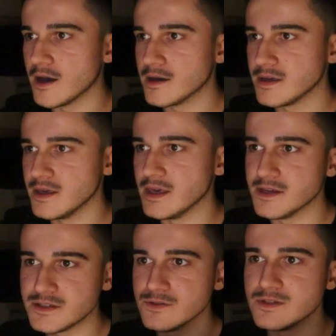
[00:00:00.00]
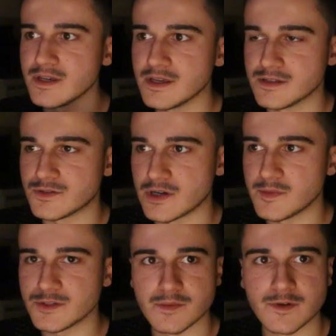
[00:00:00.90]
He is using his
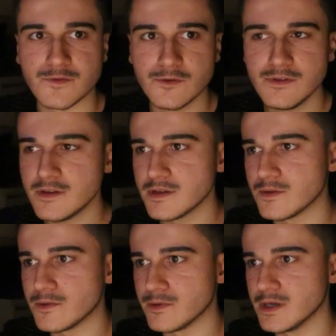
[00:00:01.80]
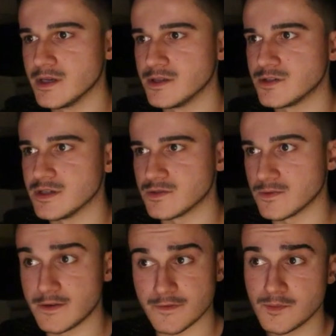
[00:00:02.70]
tremor fruit, which is
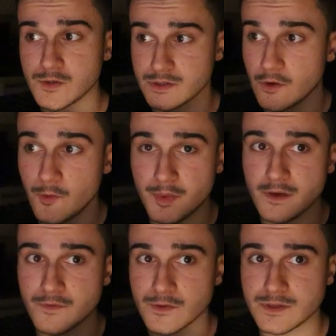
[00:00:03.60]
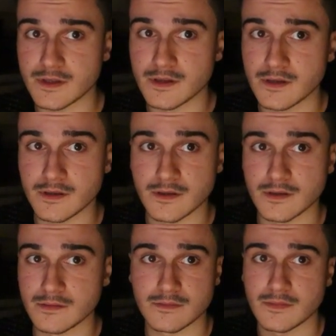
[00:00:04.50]
one of the most OP fruits in
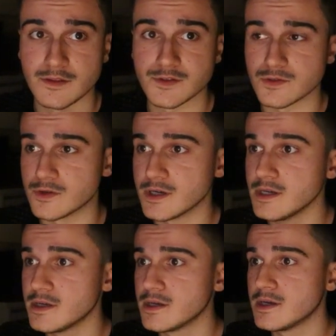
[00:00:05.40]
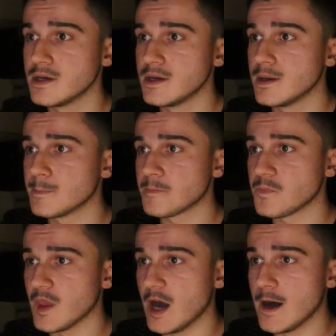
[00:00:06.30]
the story.
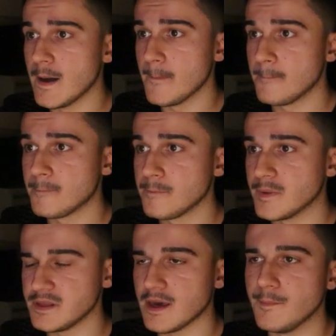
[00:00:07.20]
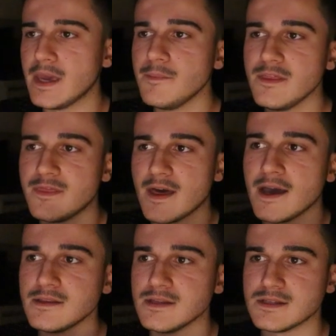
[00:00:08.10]
But yeah, maybe
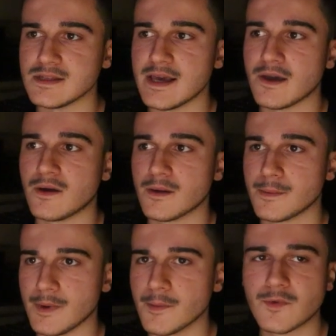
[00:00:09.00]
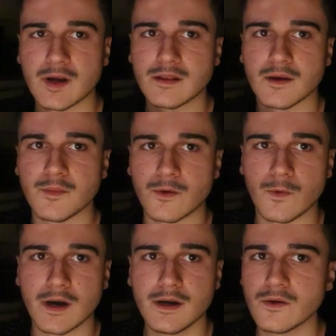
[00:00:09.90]
that is like upgrade number
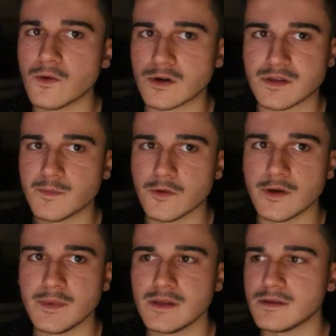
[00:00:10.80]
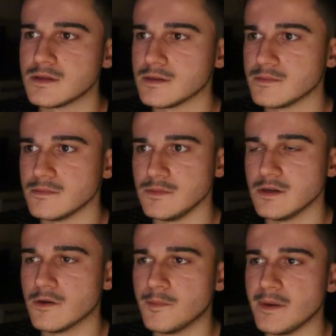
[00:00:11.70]
1 or deployment, you
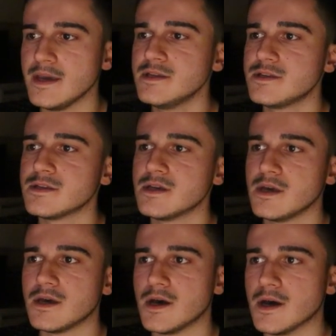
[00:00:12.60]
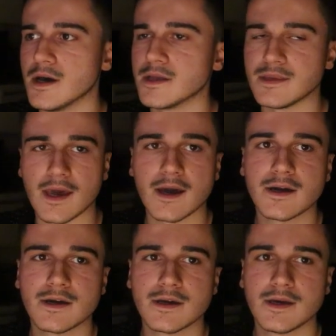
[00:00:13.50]
know, base attack.